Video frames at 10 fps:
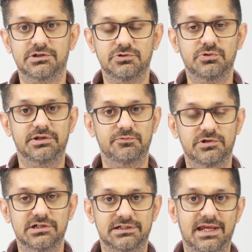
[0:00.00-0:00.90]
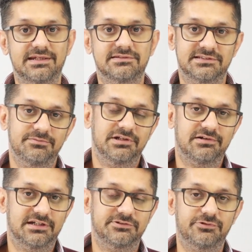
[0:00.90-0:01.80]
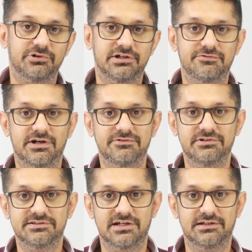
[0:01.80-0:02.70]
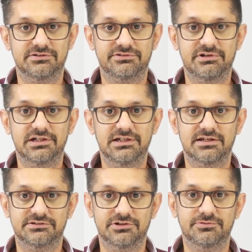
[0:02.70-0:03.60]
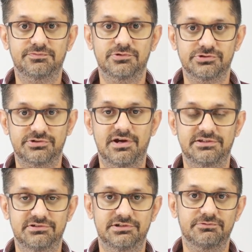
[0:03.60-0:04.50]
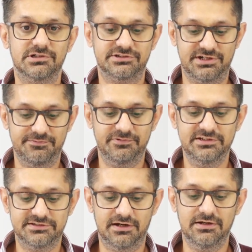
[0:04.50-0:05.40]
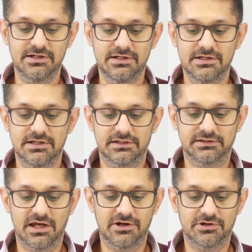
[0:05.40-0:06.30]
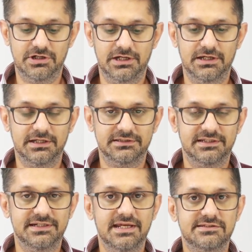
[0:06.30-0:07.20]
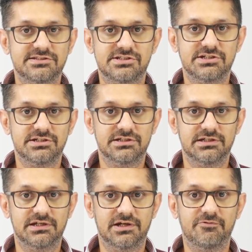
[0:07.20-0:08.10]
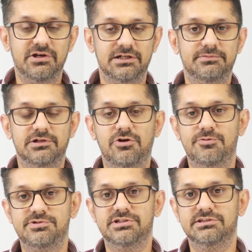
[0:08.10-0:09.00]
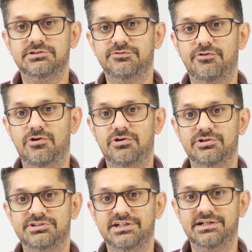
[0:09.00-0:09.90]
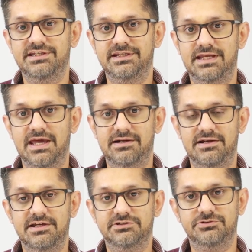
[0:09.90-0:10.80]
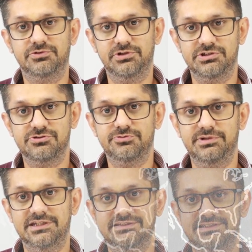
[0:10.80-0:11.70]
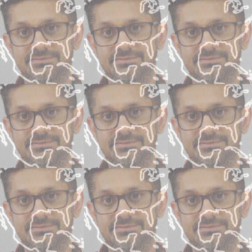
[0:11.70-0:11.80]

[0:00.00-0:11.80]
go and work, like similar as 485 visa in Australia, so postgraduate work stream visa. Now, the next available options for study in Canada is going to be in